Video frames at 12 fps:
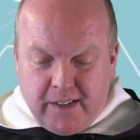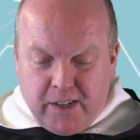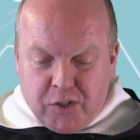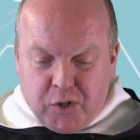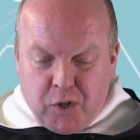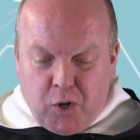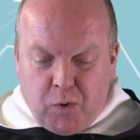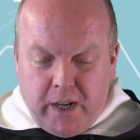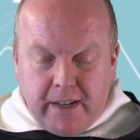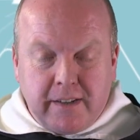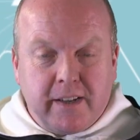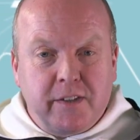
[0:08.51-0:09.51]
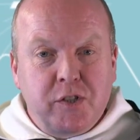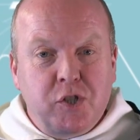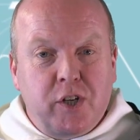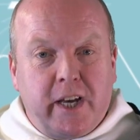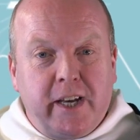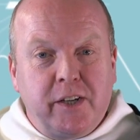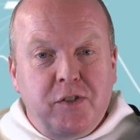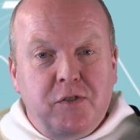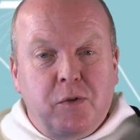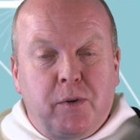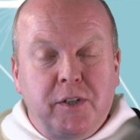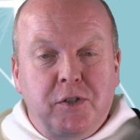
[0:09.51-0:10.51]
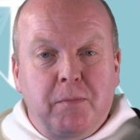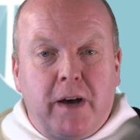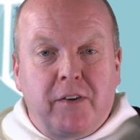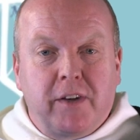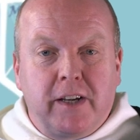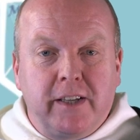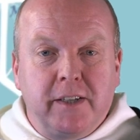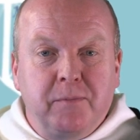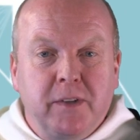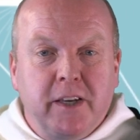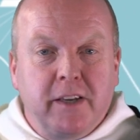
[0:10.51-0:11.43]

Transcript: As you know, Lent has changed quite dramatically